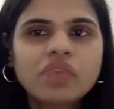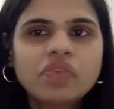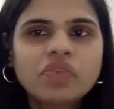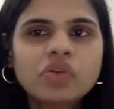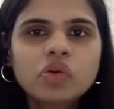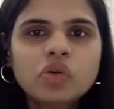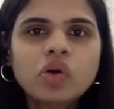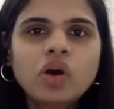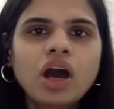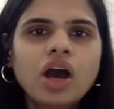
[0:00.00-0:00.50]
would love
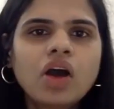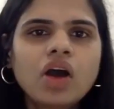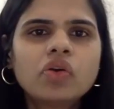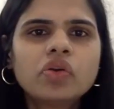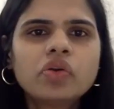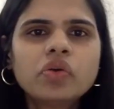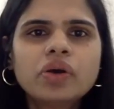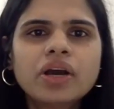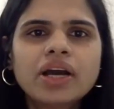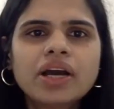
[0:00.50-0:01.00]
to know,
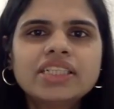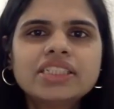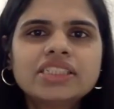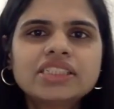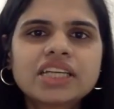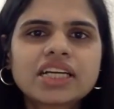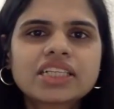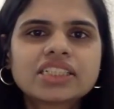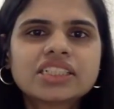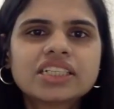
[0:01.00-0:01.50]
how do you
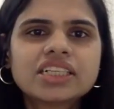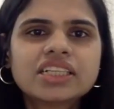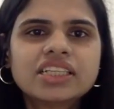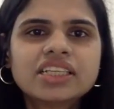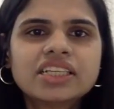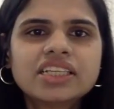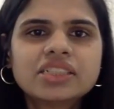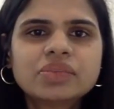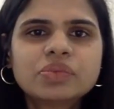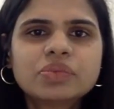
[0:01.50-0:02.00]
guys structure
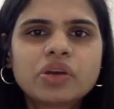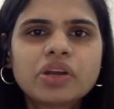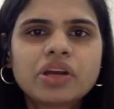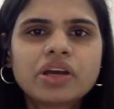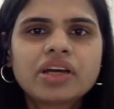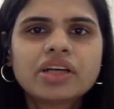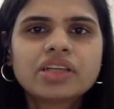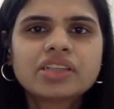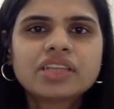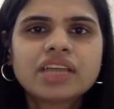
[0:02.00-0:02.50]
these
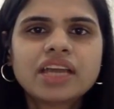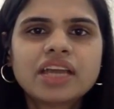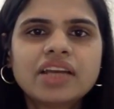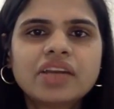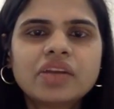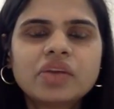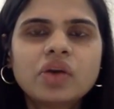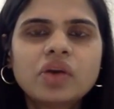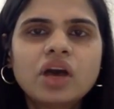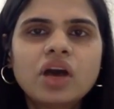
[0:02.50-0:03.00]
products,
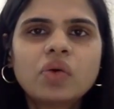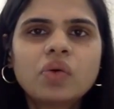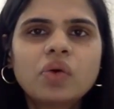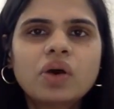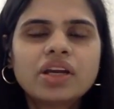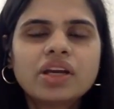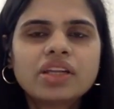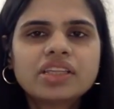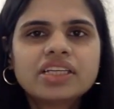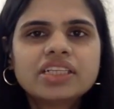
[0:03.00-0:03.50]
and
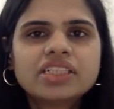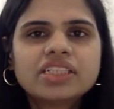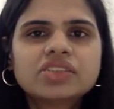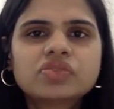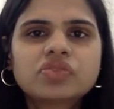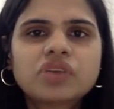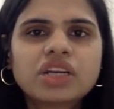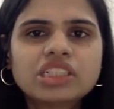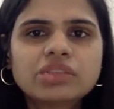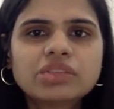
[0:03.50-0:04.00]
how are
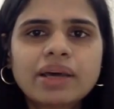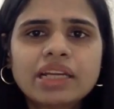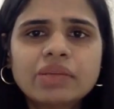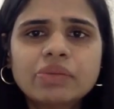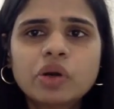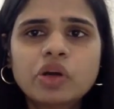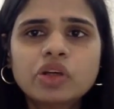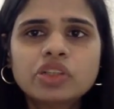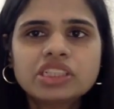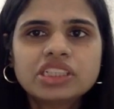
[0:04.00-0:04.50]
these funds
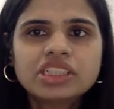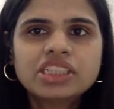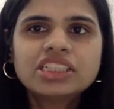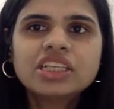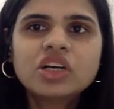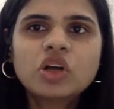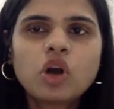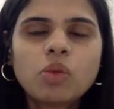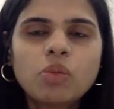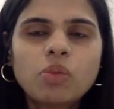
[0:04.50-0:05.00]
managed? Because it
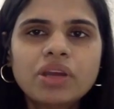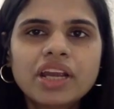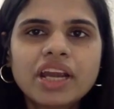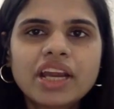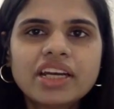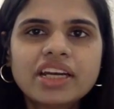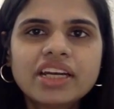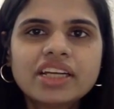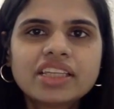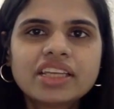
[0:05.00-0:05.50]
is a
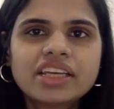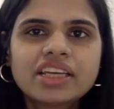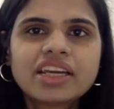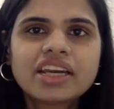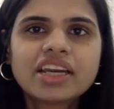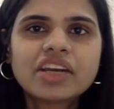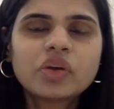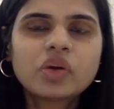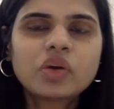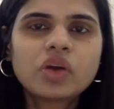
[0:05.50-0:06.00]
complicated thing
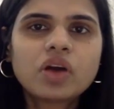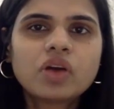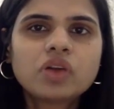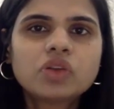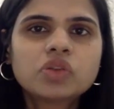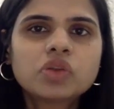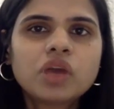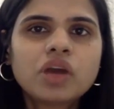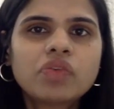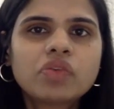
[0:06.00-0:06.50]
that you
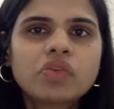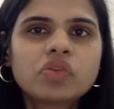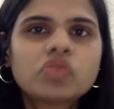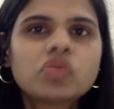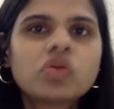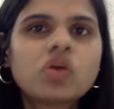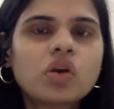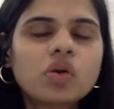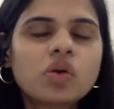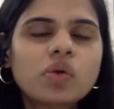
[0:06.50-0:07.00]
also have to
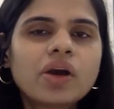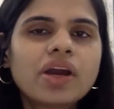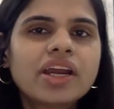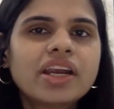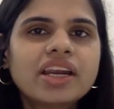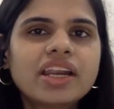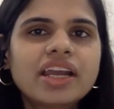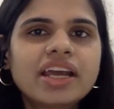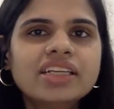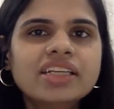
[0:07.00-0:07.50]
follow
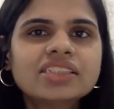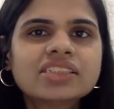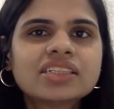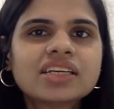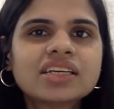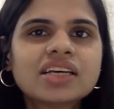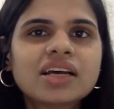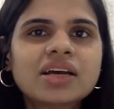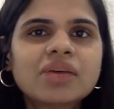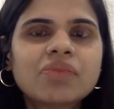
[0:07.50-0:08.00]
an index,
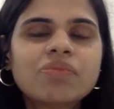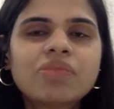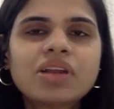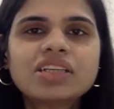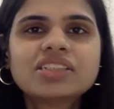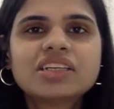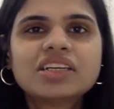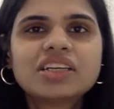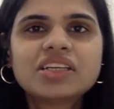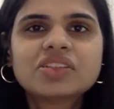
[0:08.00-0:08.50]

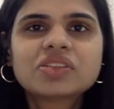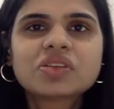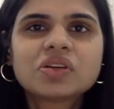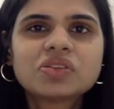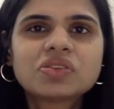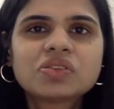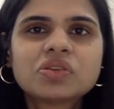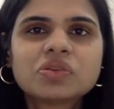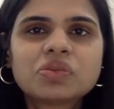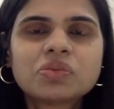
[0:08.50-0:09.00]
plus it is
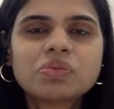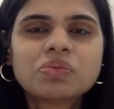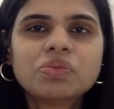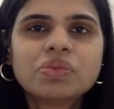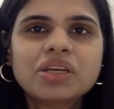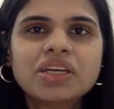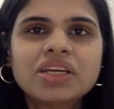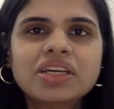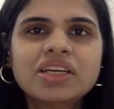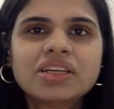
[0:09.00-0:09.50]
also
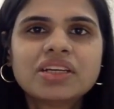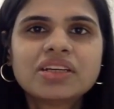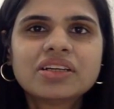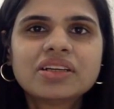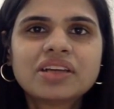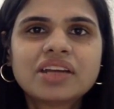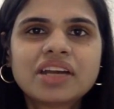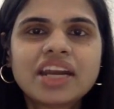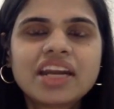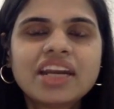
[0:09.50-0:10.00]
being
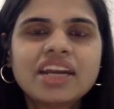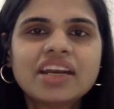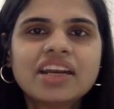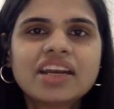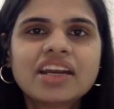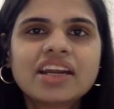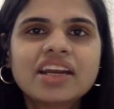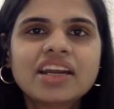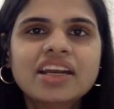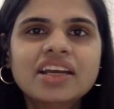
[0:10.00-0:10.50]

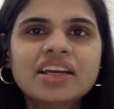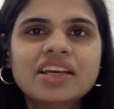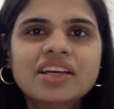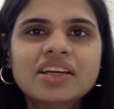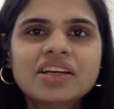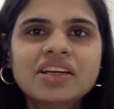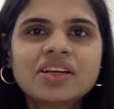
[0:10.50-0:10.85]
traded, right?